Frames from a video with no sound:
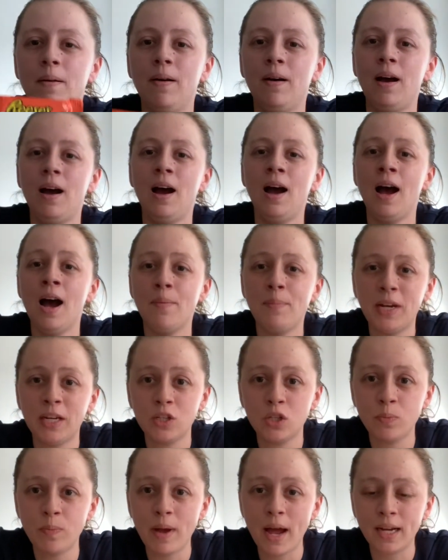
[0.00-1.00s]
I'm
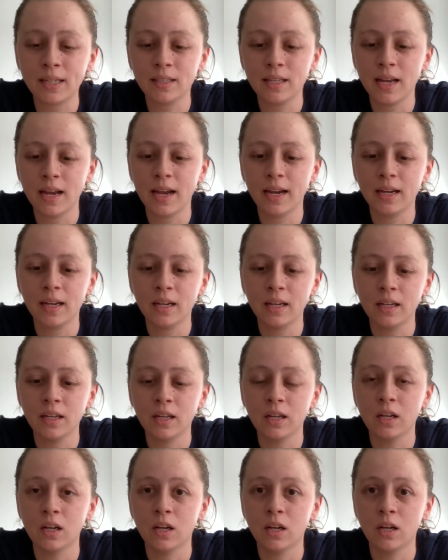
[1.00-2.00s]
expecting
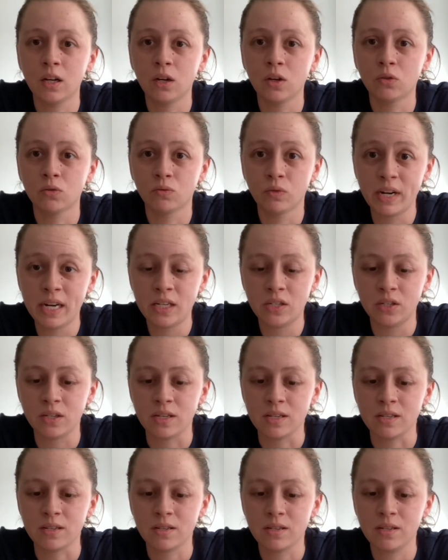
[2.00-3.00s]

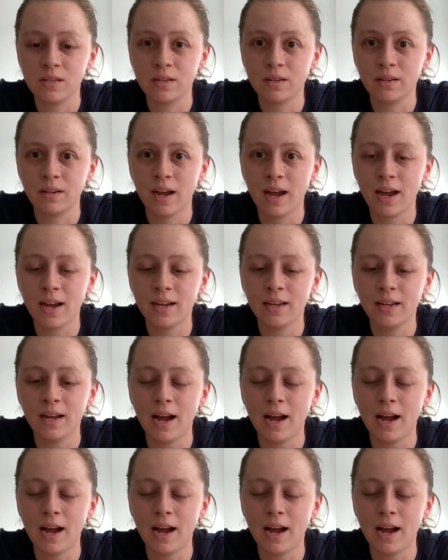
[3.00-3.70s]
Reese's, okay?